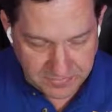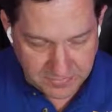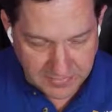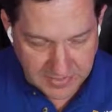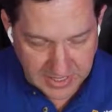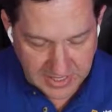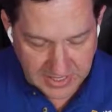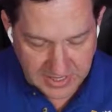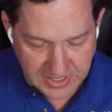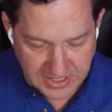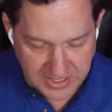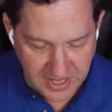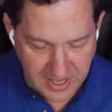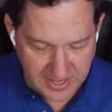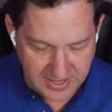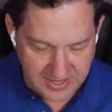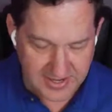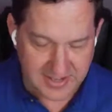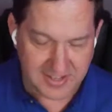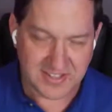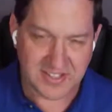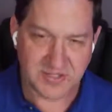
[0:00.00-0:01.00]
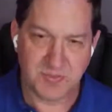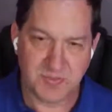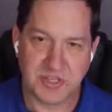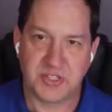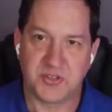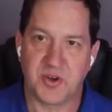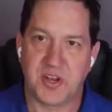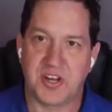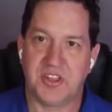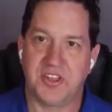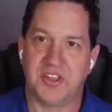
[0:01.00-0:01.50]
now now that's my
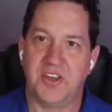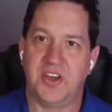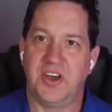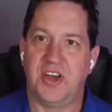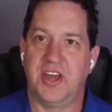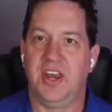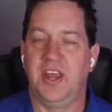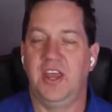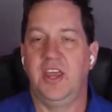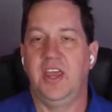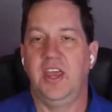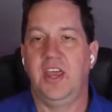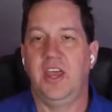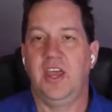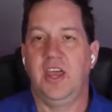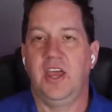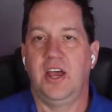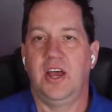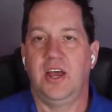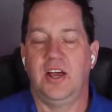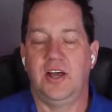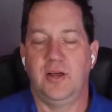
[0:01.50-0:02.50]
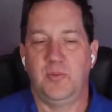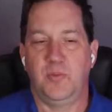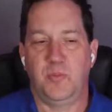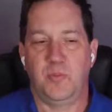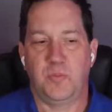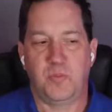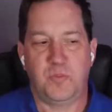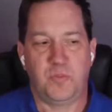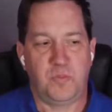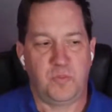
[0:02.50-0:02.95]
train of thought. um